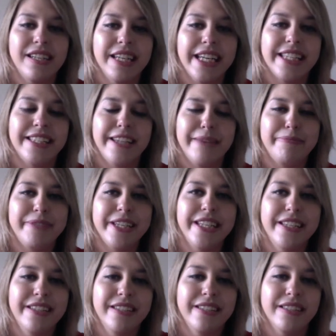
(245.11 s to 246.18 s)

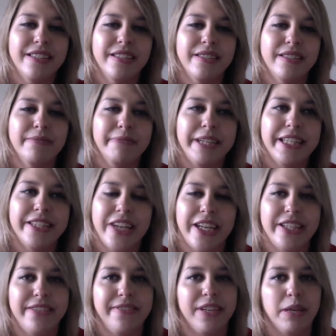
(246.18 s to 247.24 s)
accepted by the
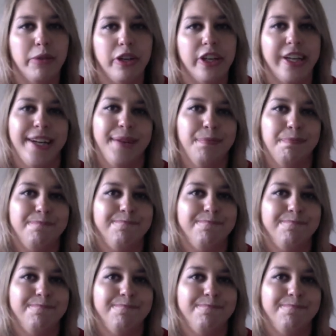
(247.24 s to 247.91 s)
scientific community.